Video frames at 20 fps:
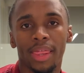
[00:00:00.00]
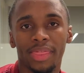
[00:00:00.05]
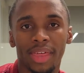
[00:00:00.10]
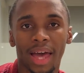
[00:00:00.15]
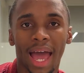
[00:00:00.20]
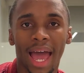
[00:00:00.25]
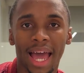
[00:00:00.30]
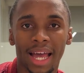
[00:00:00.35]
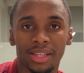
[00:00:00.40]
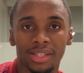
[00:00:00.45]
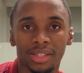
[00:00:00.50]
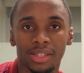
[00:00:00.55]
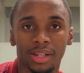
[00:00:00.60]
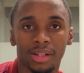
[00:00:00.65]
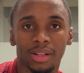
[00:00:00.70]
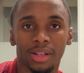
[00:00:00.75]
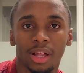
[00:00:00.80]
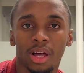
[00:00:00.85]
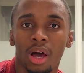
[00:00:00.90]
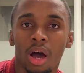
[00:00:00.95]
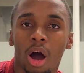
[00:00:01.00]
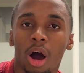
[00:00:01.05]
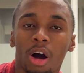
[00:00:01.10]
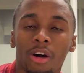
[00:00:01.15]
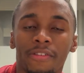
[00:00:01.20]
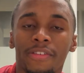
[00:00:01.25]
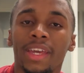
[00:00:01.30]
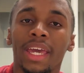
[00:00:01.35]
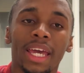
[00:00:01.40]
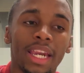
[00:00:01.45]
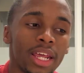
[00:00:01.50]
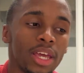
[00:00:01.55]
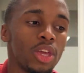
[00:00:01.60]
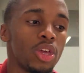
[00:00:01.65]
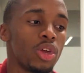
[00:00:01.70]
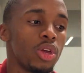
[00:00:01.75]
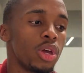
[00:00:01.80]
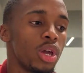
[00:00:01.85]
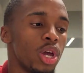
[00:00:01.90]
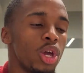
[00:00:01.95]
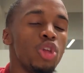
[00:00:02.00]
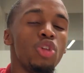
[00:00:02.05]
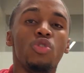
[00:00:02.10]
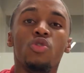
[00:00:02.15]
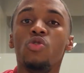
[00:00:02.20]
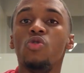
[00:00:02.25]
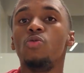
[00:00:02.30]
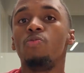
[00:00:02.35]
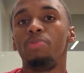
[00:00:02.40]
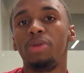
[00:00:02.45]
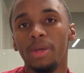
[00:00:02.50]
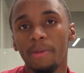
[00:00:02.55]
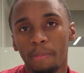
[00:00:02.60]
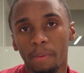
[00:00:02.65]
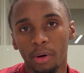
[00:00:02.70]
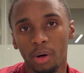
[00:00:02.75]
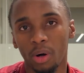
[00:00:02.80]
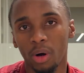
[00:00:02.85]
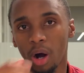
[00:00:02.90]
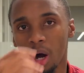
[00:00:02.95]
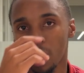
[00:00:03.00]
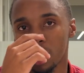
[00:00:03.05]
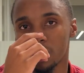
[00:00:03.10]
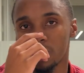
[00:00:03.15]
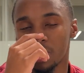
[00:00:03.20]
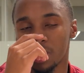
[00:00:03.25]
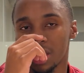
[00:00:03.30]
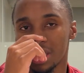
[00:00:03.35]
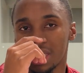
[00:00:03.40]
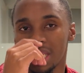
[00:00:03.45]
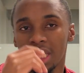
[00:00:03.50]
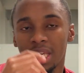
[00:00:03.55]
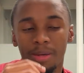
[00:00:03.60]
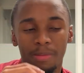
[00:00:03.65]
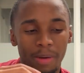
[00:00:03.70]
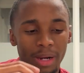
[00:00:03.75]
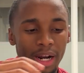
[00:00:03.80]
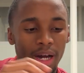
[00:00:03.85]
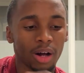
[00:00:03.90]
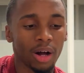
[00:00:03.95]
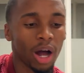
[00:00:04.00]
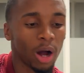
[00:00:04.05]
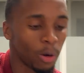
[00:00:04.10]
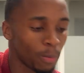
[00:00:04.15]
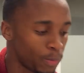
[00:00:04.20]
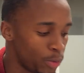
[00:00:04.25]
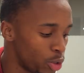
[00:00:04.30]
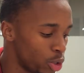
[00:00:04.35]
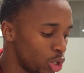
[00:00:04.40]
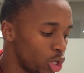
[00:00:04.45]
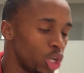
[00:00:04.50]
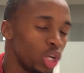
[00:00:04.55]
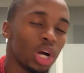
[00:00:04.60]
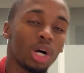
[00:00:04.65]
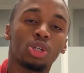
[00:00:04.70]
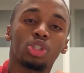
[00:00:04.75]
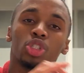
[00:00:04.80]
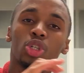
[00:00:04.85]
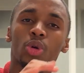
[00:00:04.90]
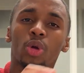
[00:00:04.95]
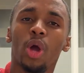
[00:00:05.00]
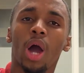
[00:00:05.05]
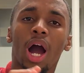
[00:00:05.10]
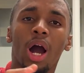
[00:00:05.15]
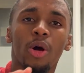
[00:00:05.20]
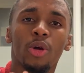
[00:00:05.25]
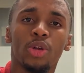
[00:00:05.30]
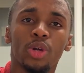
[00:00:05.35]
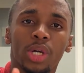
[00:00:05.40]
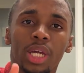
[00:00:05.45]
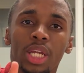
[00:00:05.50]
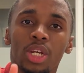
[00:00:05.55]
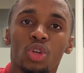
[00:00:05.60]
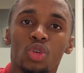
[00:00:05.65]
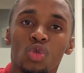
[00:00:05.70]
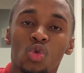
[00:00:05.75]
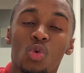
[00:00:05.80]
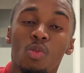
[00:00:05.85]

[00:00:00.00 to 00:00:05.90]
the hassle of getting new people onto the team. And I'll show you how you can do